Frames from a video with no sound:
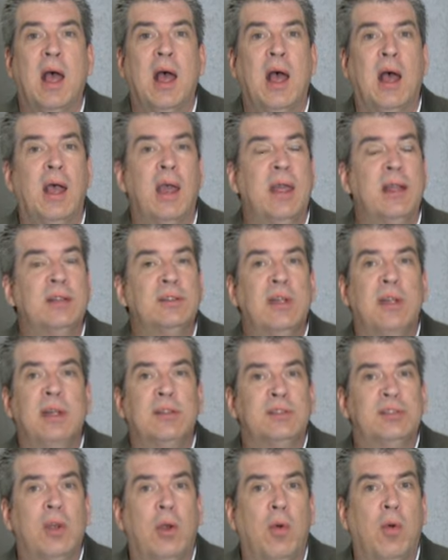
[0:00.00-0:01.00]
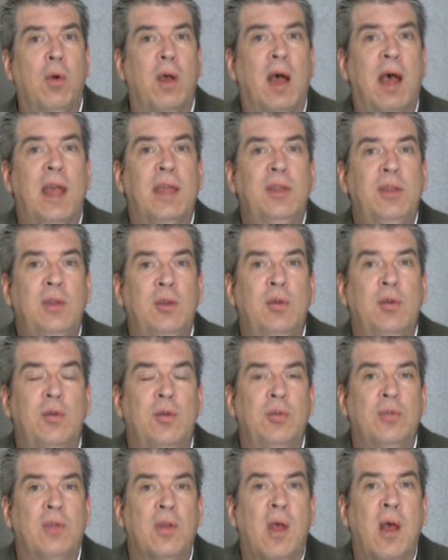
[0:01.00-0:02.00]
And so I
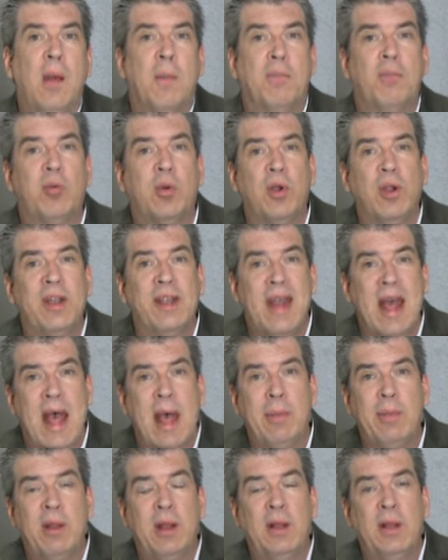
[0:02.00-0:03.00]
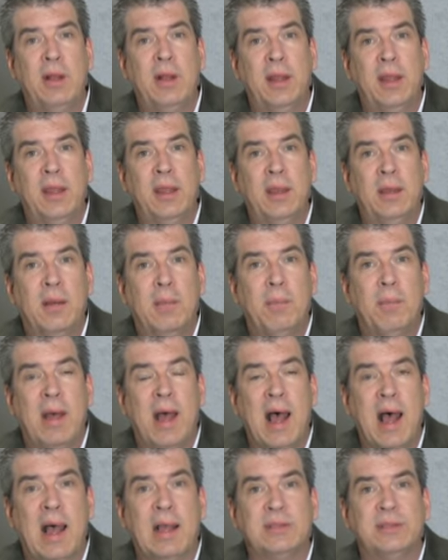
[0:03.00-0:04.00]
use predominantly
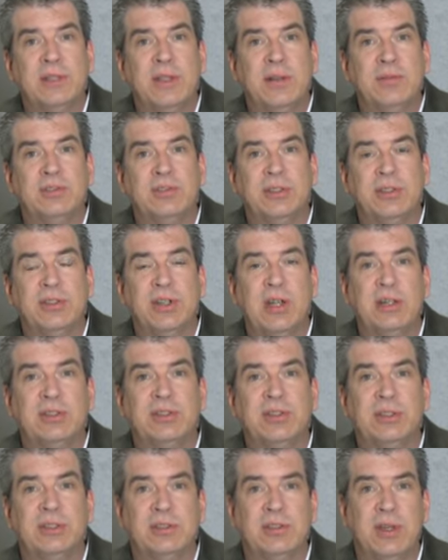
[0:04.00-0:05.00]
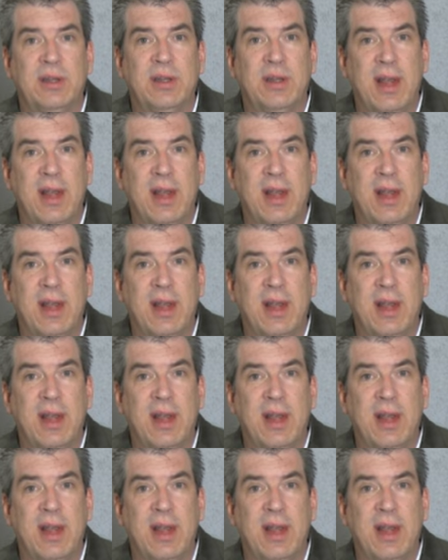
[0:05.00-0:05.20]
positive suggestions.